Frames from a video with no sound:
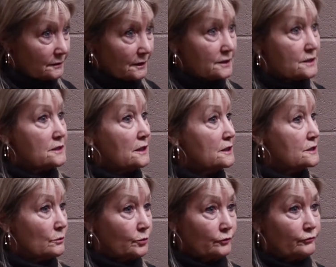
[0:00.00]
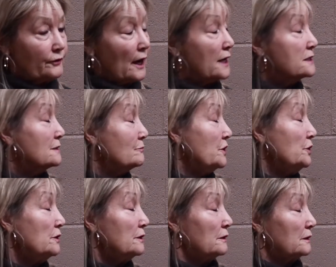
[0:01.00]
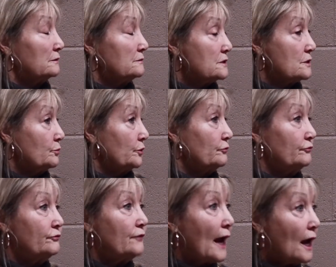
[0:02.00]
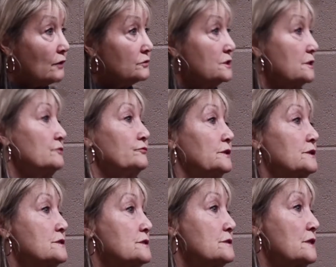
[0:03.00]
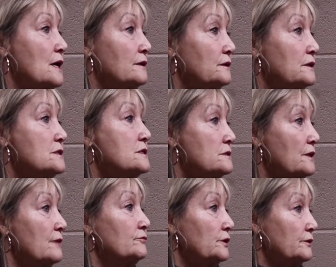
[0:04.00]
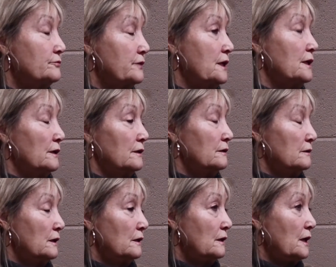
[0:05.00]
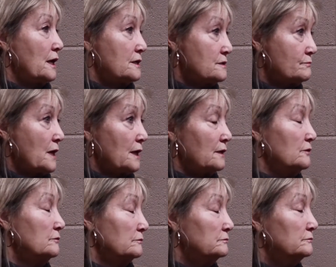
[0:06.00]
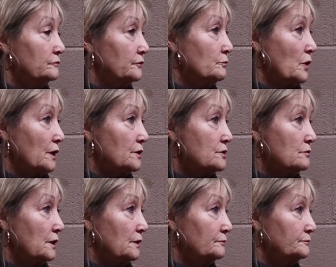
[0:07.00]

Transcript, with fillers: It's, it's, a prof- it's a miracle. It's a profound difference that this level of care as me for Marjorie.